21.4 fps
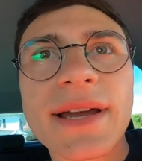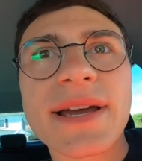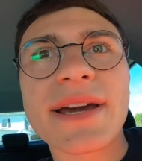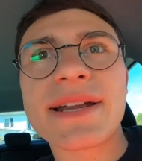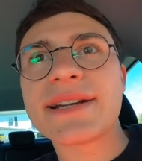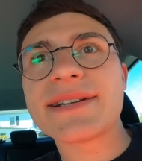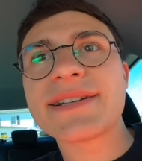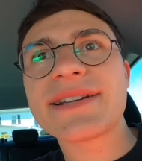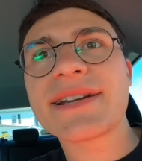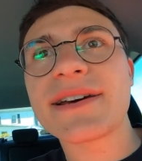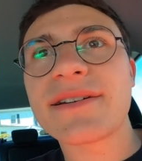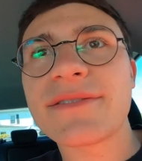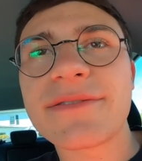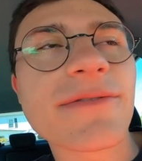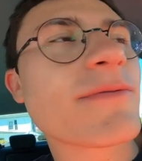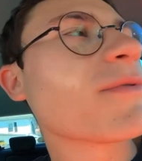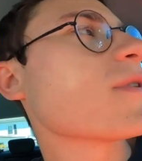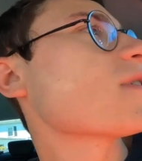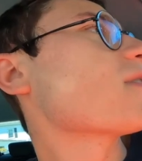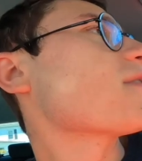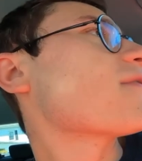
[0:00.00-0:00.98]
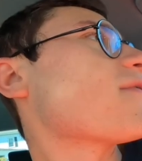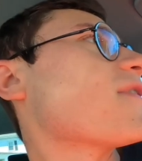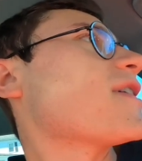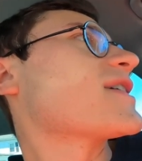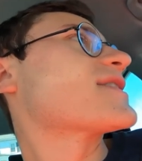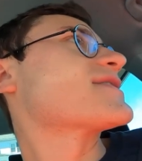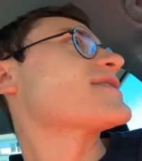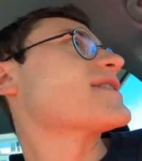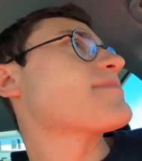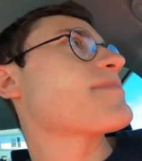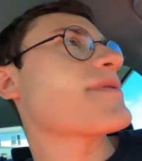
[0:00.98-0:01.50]
I did a really
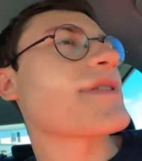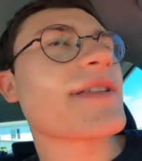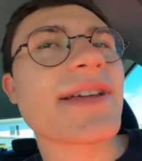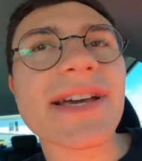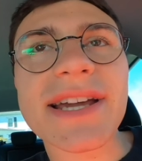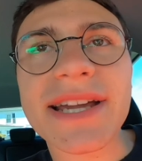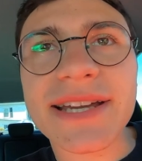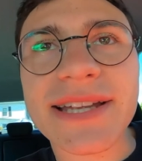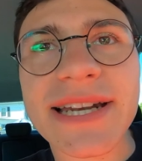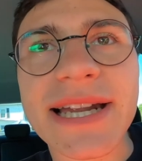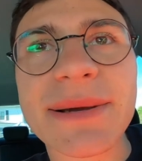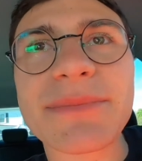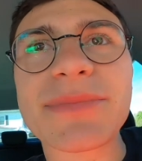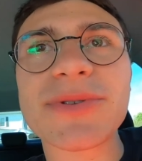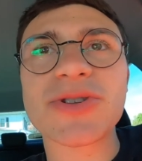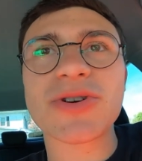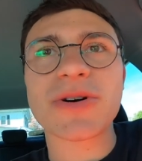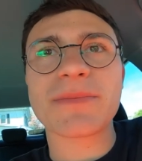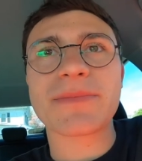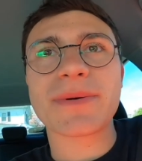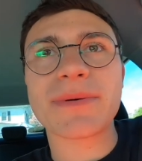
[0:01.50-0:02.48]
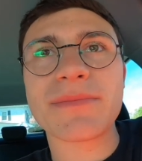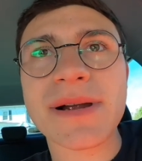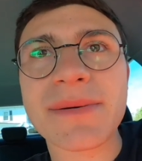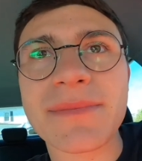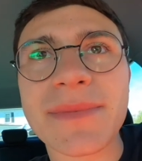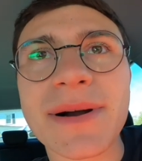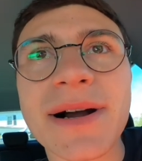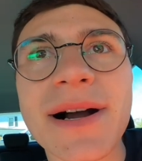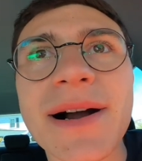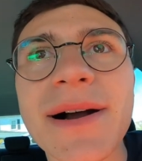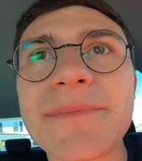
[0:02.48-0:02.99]
fucked up thing and I blew up on my
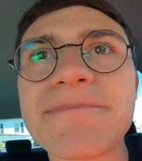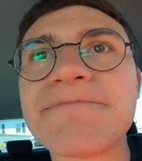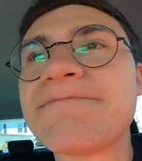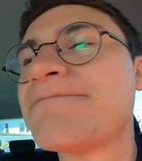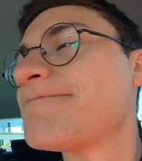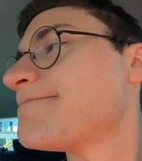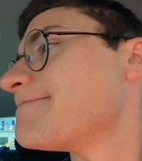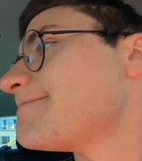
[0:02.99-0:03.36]
mom.